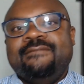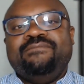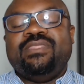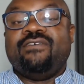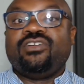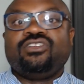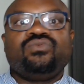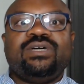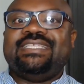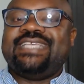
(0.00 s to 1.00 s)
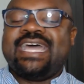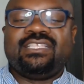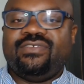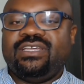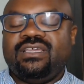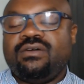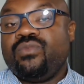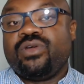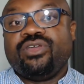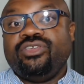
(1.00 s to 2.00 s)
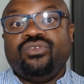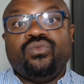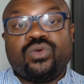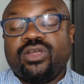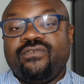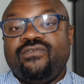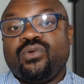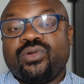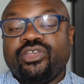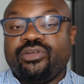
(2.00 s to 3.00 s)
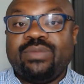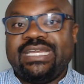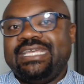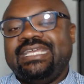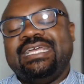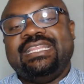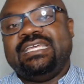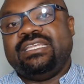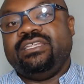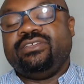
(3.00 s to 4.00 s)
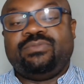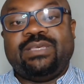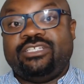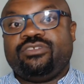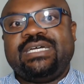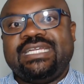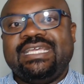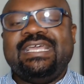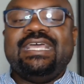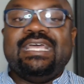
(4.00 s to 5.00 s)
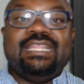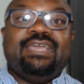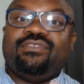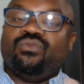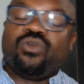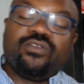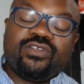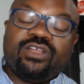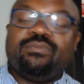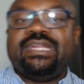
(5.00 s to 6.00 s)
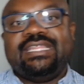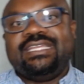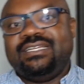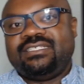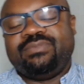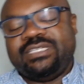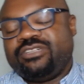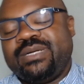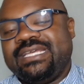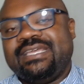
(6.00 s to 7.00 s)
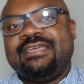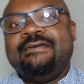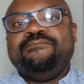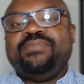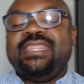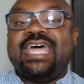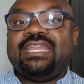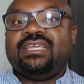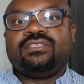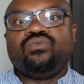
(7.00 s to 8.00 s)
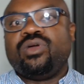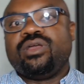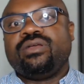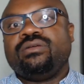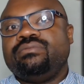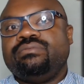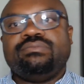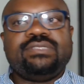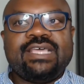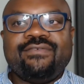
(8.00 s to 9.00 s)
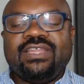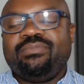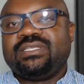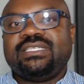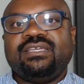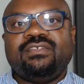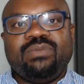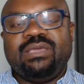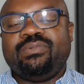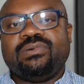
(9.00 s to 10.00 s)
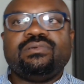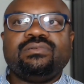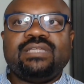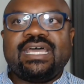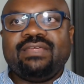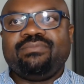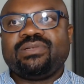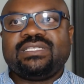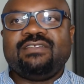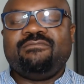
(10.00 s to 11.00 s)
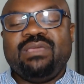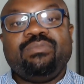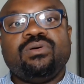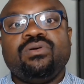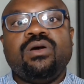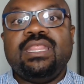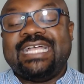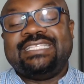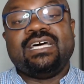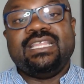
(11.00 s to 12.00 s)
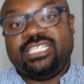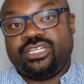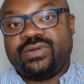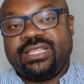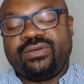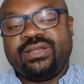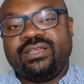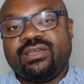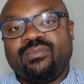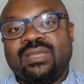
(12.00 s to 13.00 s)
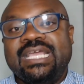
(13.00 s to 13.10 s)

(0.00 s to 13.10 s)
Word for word: The first one is active income, where you work for your money and then you spend your money. And then you have to work for your money and then you spend your money that is where 70% of people, 90% of people, that's how they generate their income.